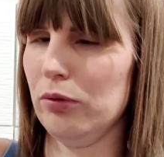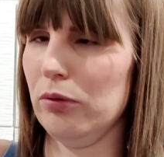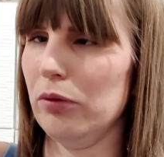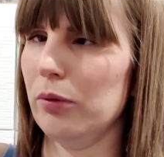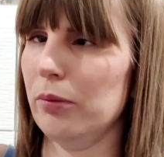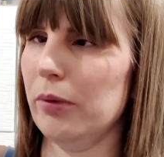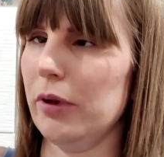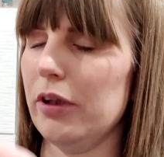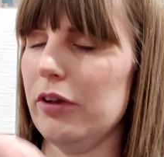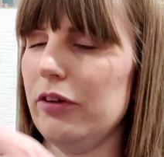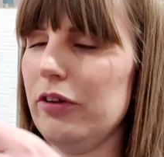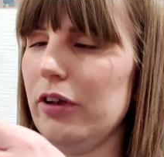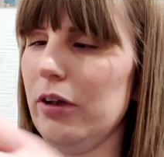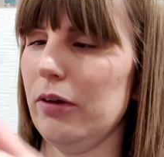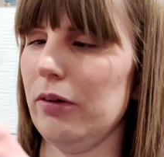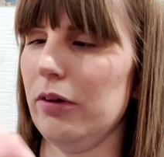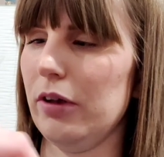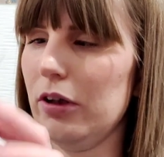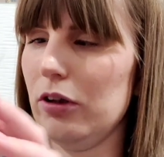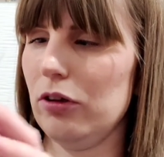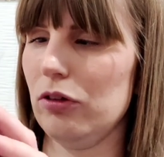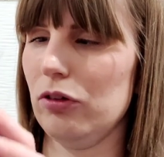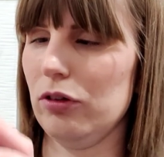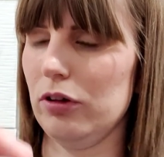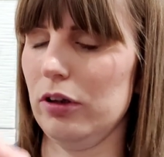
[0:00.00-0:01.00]
all the way down
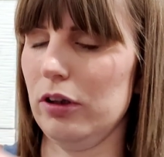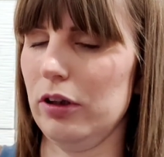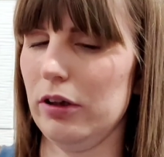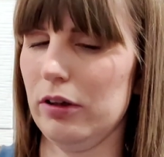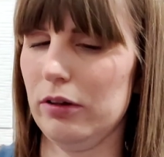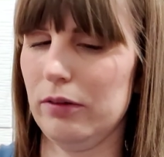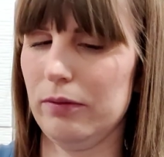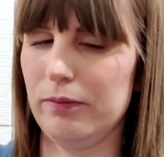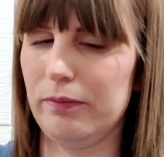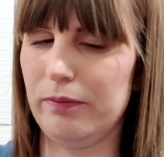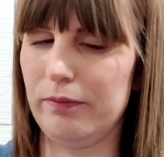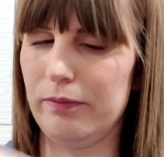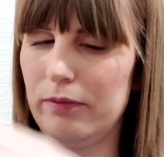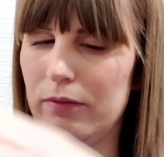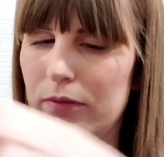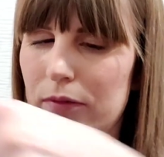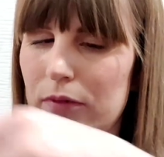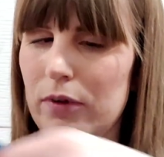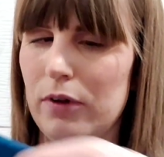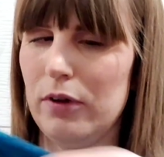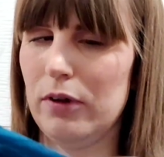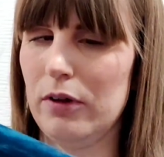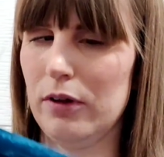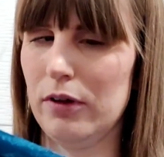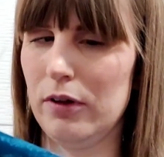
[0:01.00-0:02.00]
actually,
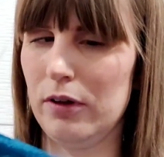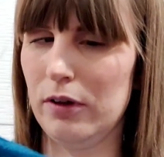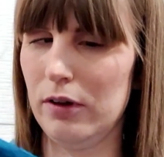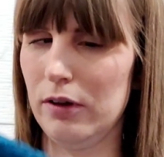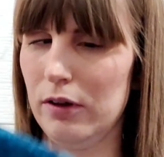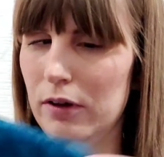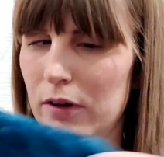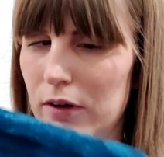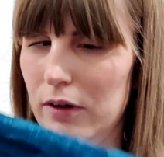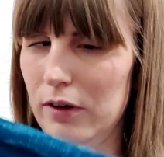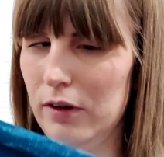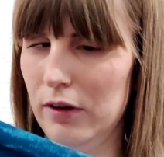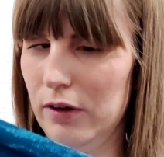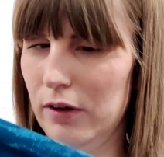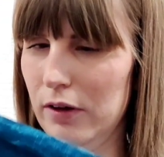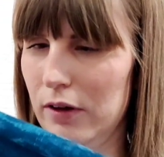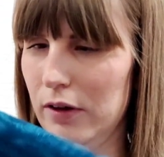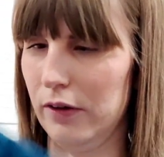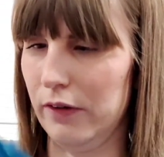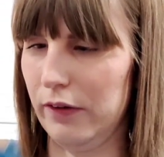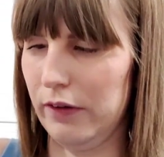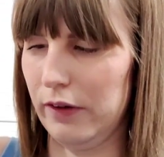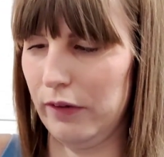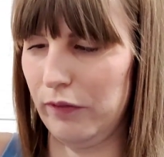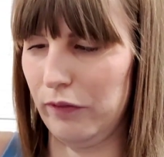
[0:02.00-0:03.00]

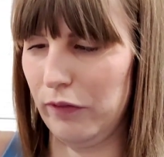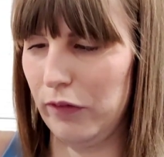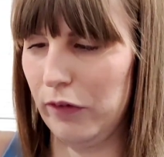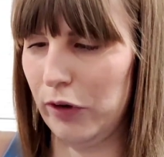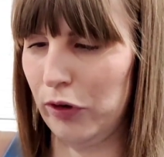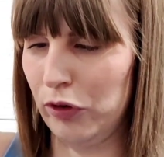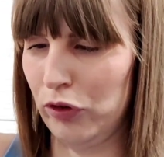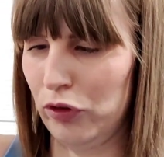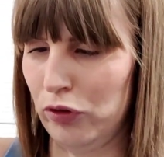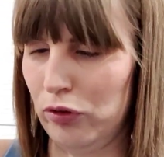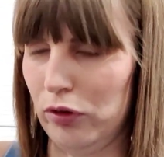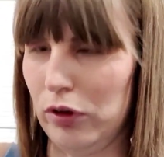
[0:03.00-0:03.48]
and they're very